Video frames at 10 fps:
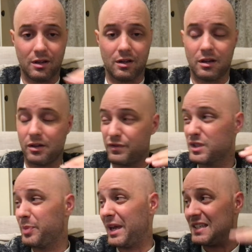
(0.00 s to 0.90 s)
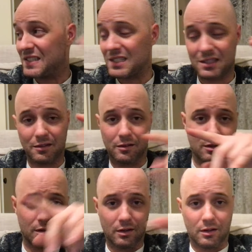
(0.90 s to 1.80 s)
of space.
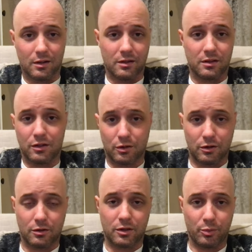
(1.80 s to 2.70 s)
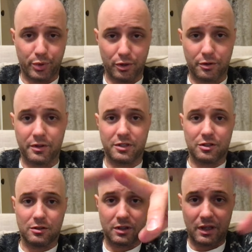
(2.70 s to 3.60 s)
Your computer that you're
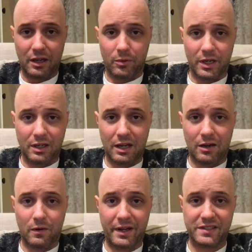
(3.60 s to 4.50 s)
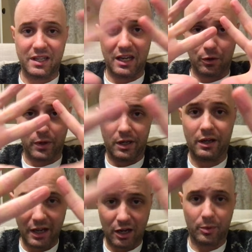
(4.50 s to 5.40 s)
looking at right now has an
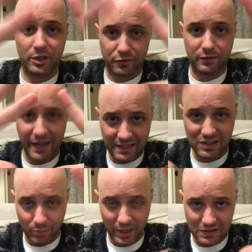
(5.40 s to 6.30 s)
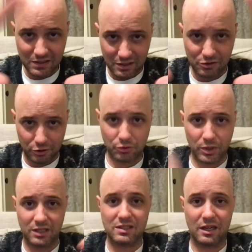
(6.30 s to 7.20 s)
area. How much flat space does your
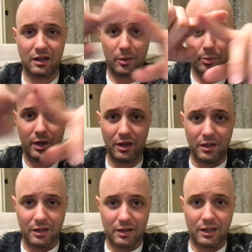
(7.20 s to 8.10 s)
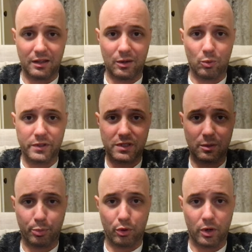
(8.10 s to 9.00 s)
screen take up? And then what's the
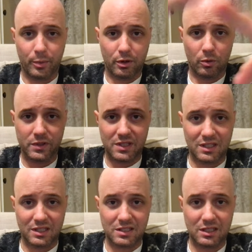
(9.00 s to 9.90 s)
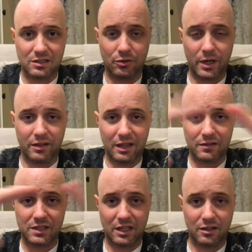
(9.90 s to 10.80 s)
perimeter? What's the distance around the
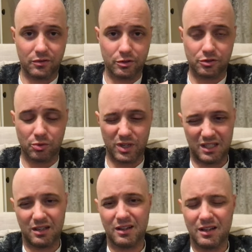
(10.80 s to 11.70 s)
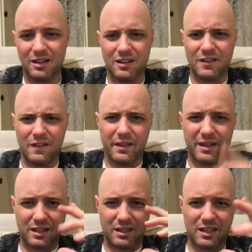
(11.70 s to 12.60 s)
outside of your screen?
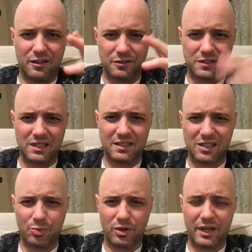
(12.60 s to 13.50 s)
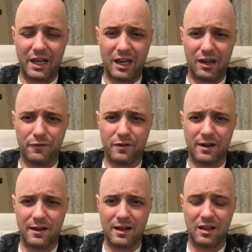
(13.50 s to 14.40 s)
And here's an example I have.
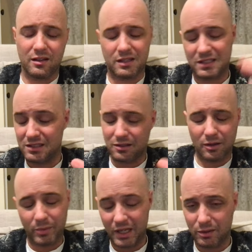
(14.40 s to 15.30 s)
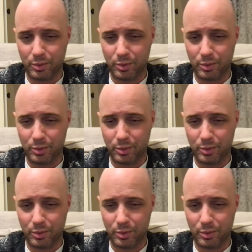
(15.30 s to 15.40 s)
This is a made